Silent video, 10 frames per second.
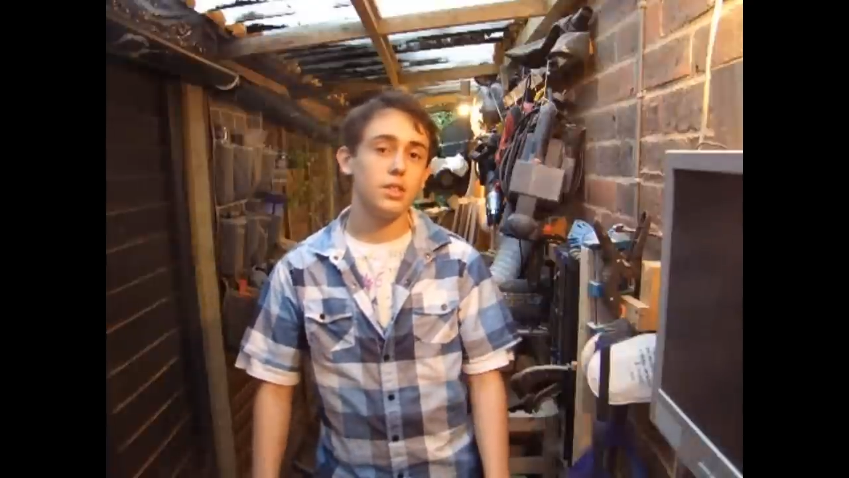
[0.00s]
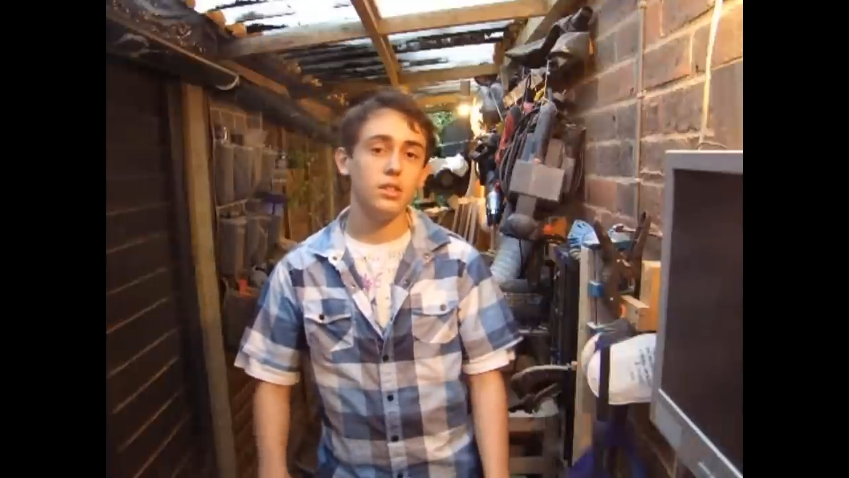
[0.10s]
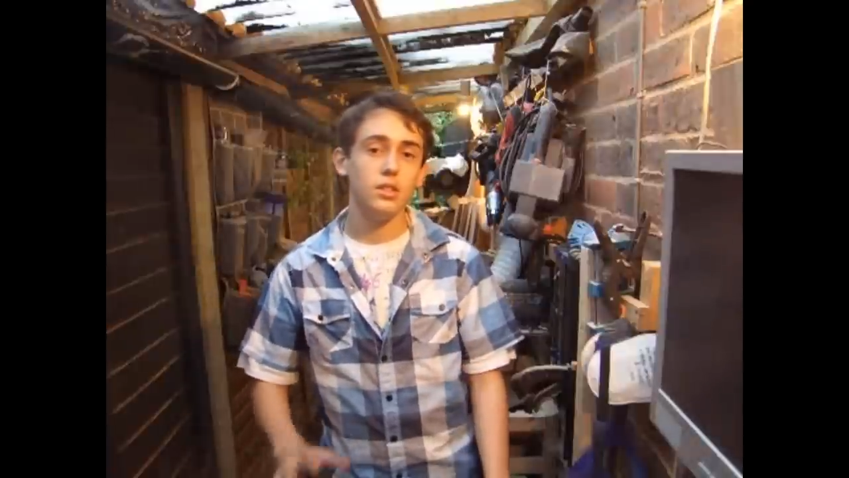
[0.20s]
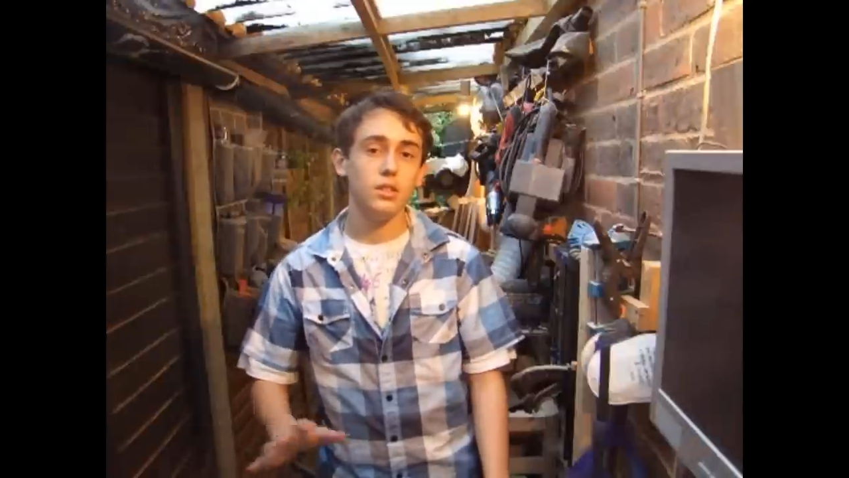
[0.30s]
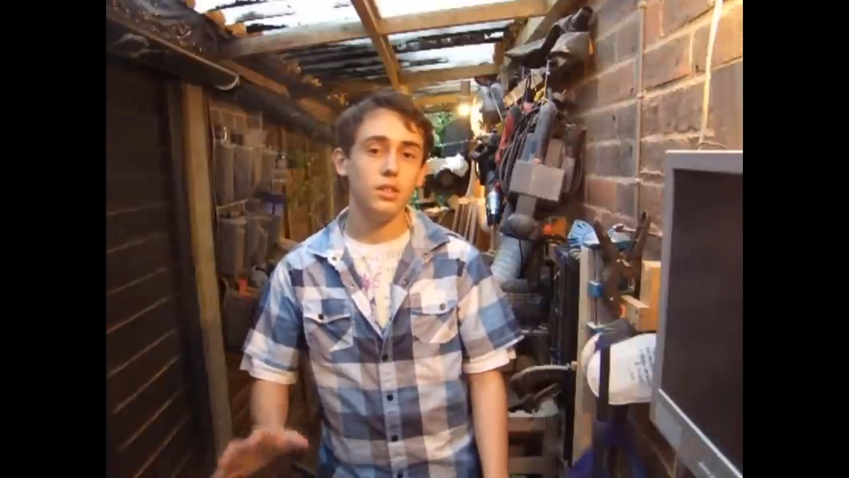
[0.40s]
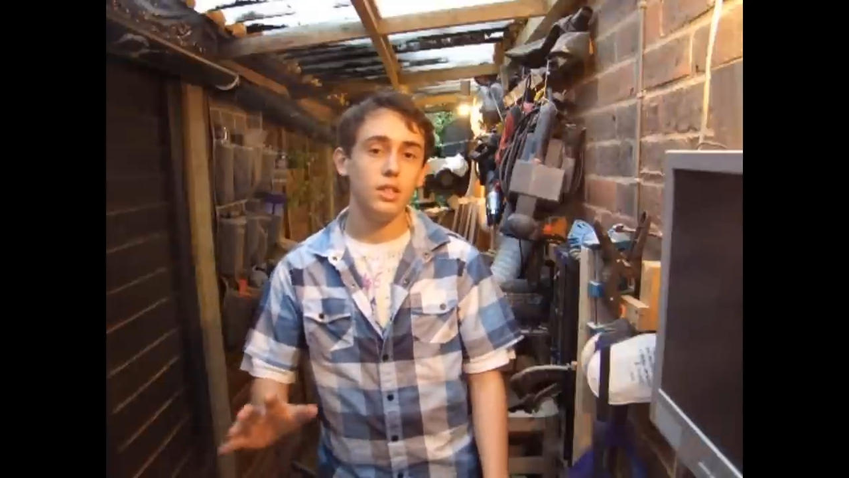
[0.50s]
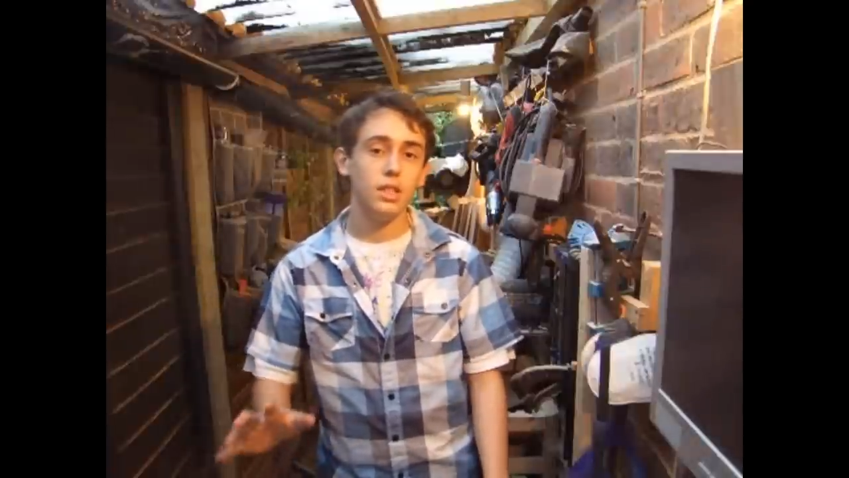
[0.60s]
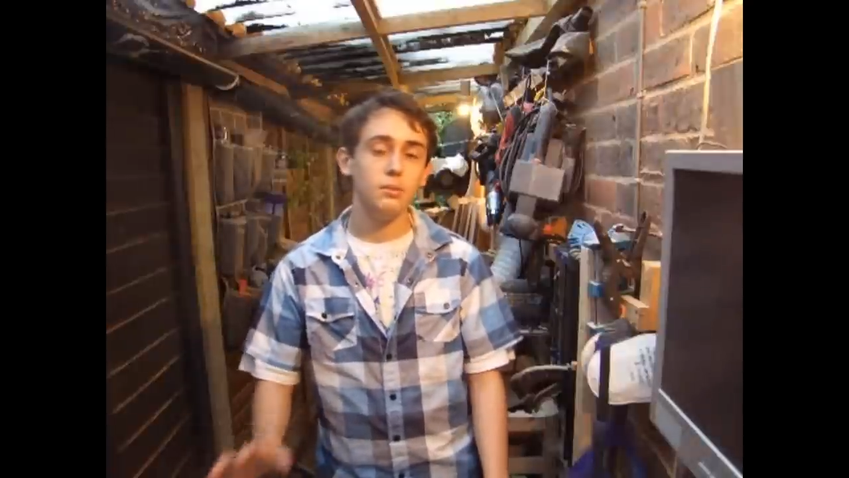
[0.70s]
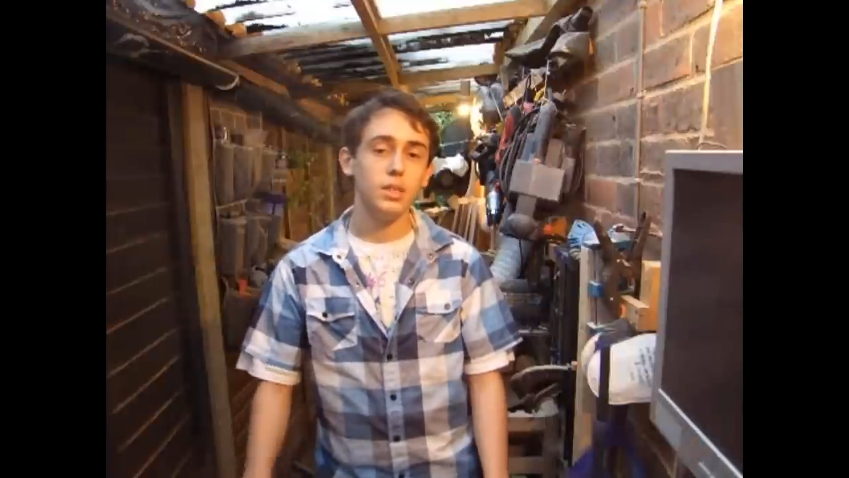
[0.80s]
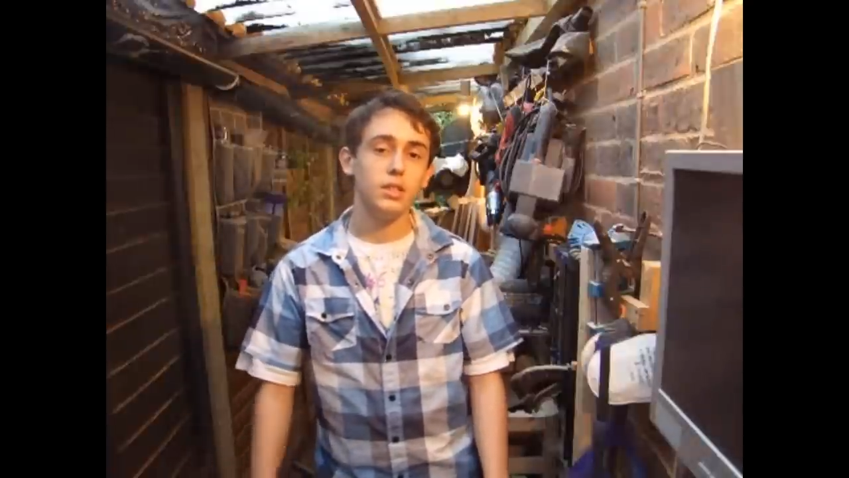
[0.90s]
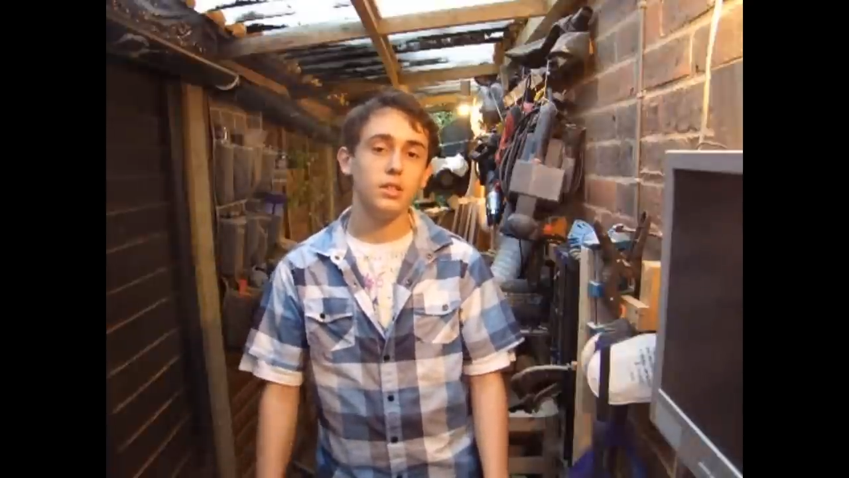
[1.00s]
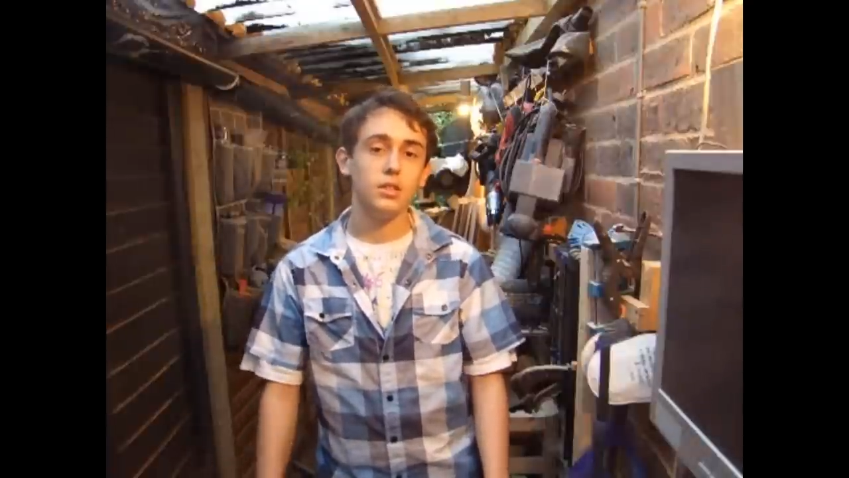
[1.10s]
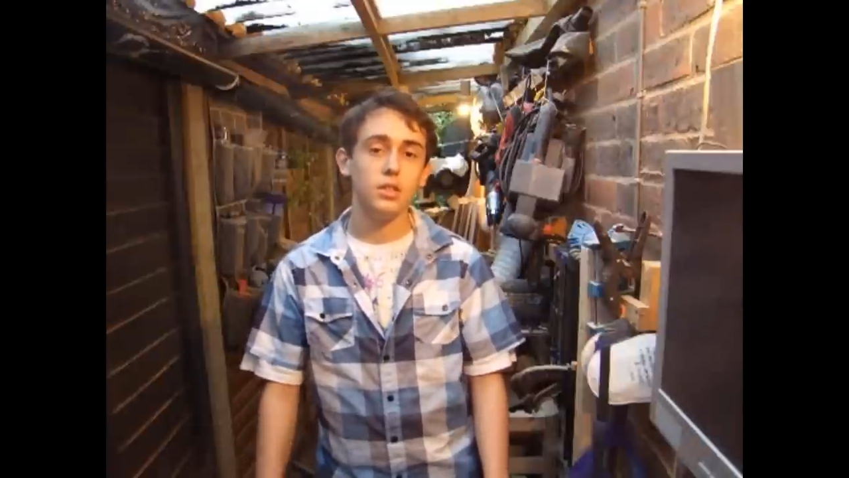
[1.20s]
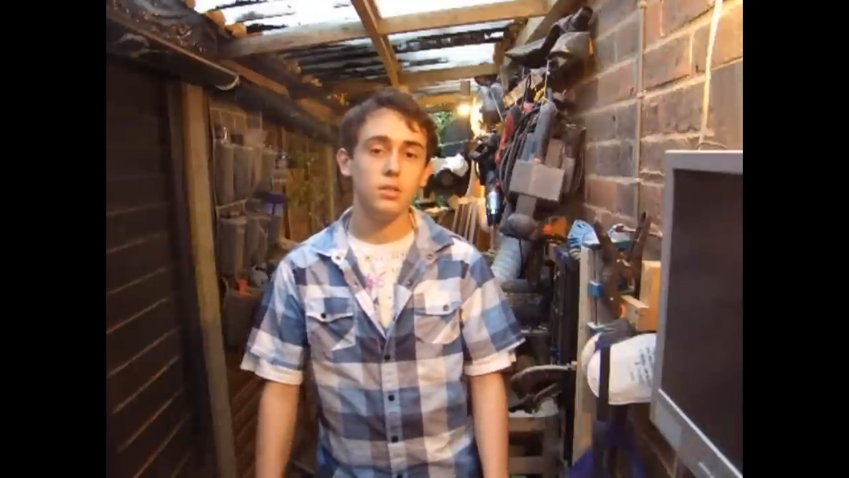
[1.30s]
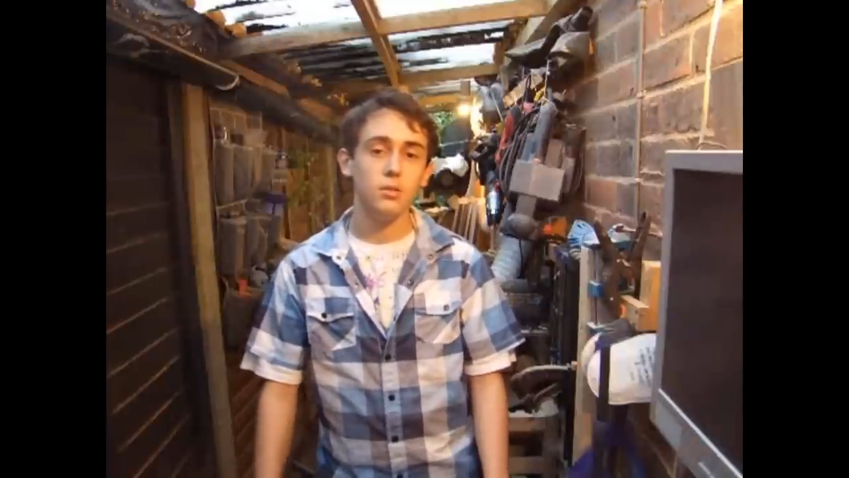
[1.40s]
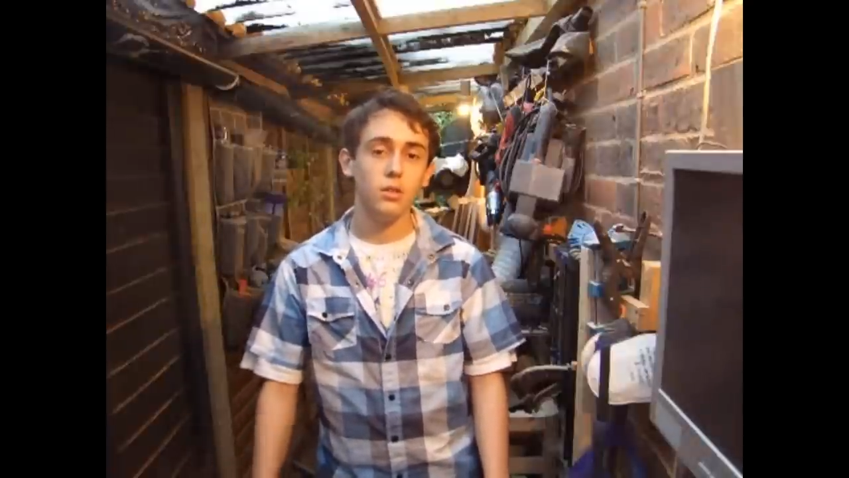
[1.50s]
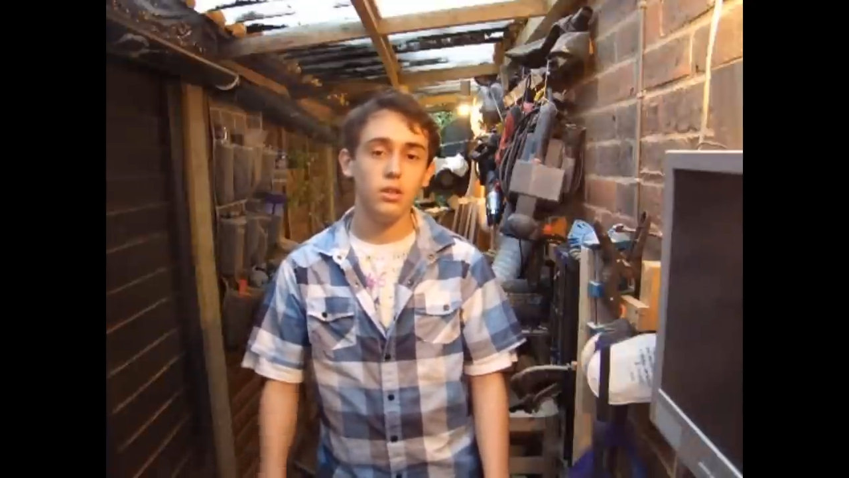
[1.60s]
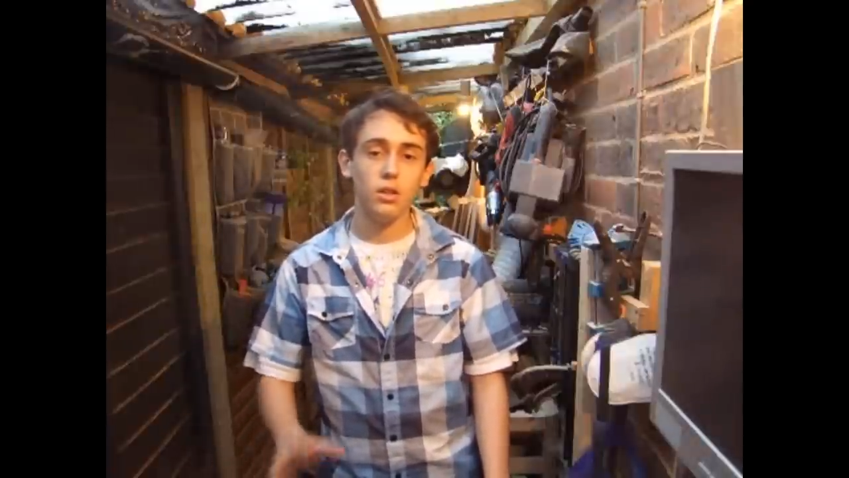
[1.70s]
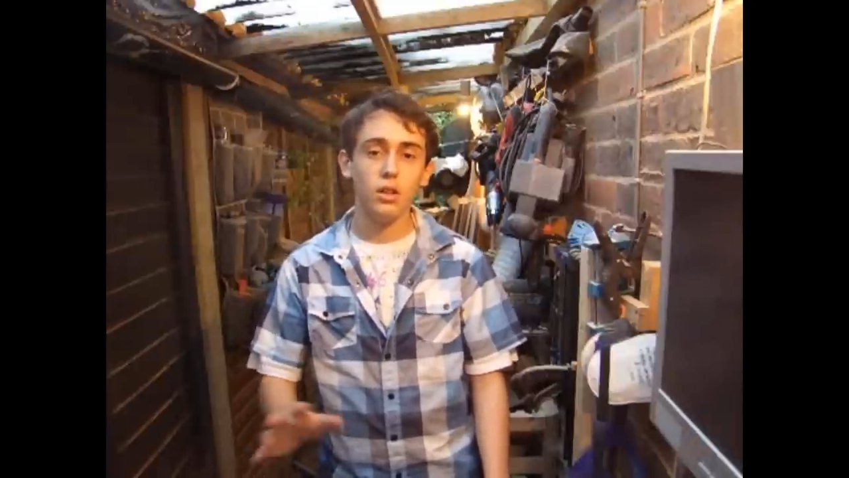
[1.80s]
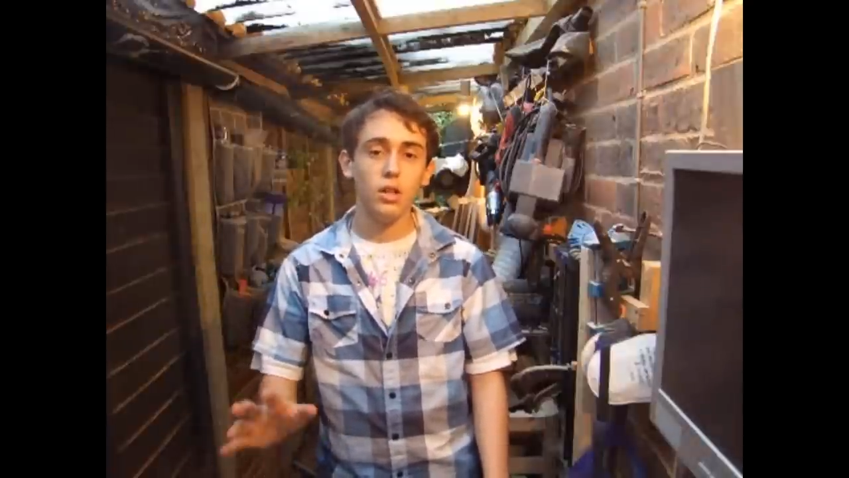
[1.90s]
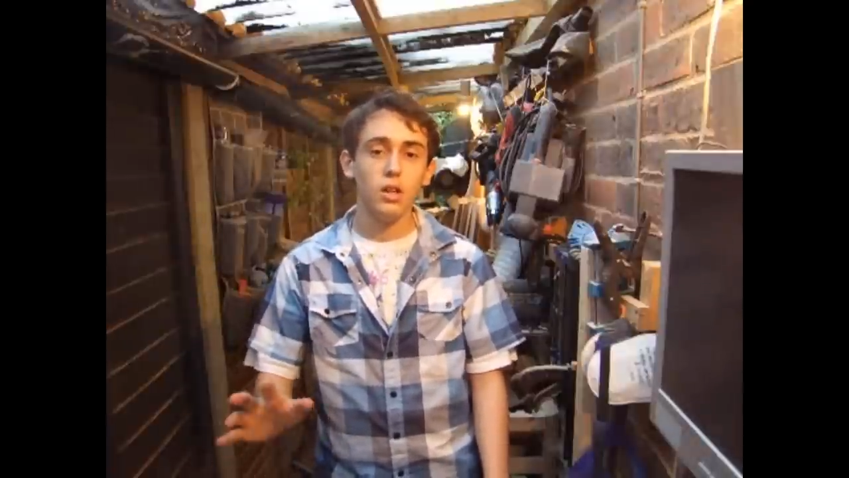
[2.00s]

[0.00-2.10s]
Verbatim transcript: that you need me to do or